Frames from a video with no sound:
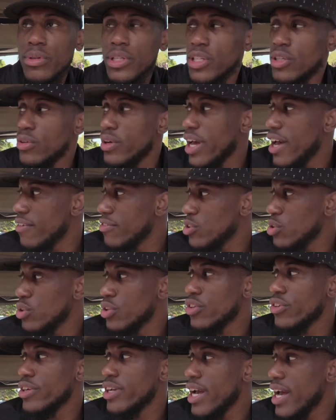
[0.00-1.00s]
We do have two
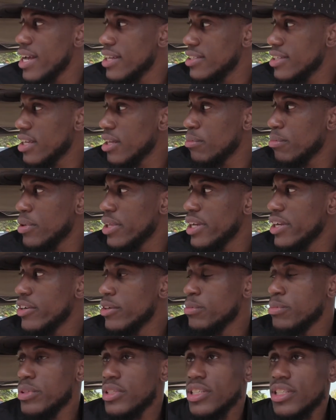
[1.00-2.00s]
or three guys that can play
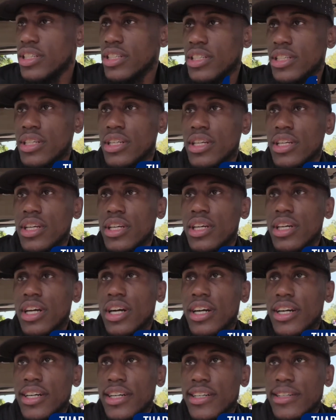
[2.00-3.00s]
every position.
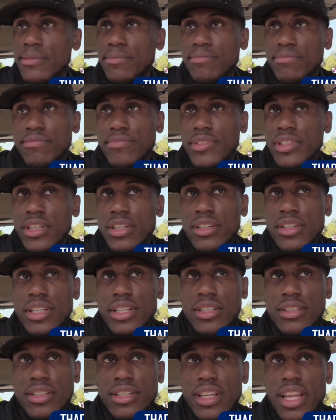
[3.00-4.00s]
Um, you know,
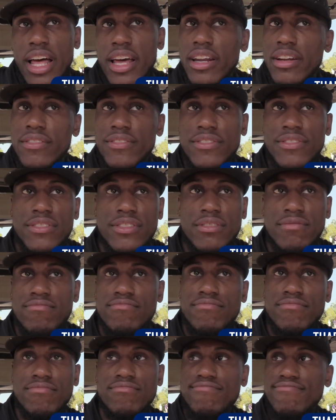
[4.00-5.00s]
and a lot of
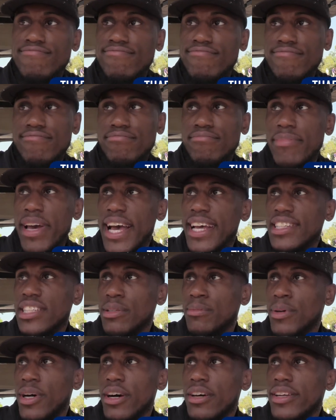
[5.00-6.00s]

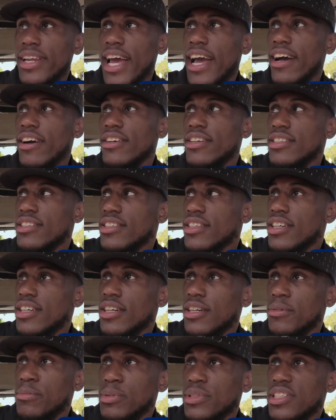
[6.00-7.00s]
basketball now is
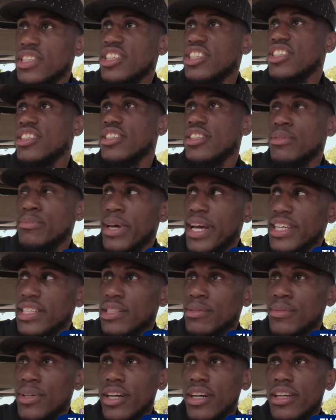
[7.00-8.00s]
uh, positionless
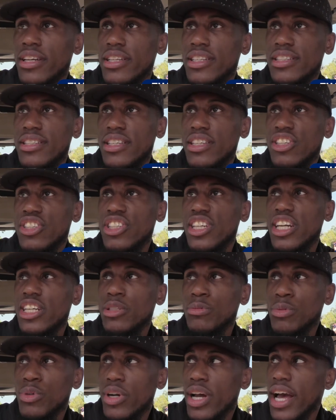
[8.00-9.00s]
basketball and it's
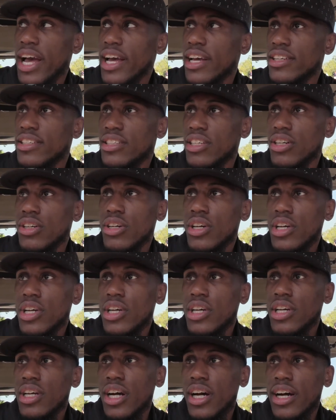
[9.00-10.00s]
interchangeable guys. So
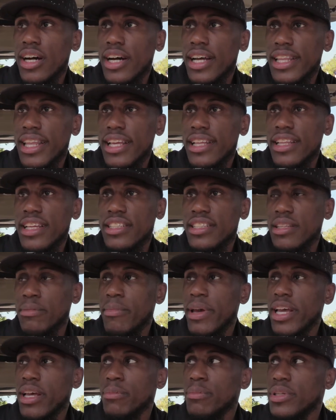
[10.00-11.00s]
uh, I think that's the
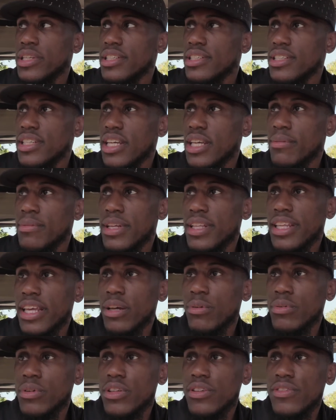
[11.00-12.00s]
makeup of this team. I
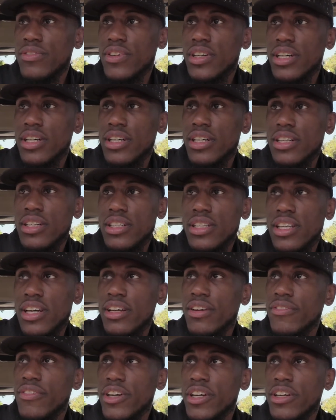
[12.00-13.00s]
think we've uh,
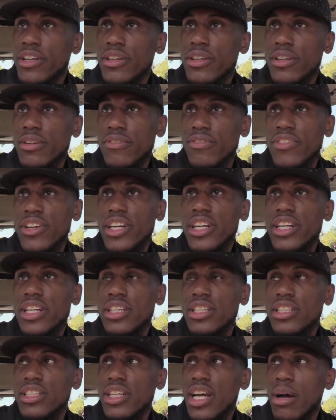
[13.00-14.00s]
done a very, very
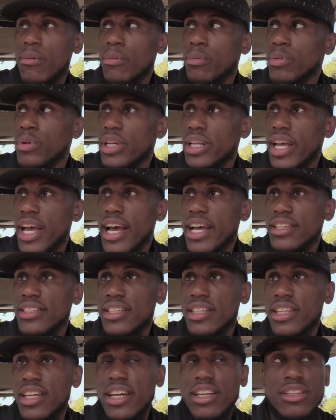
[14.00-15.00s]
good job of putting guys
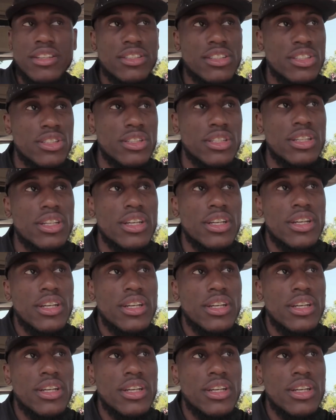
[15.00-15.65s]
together to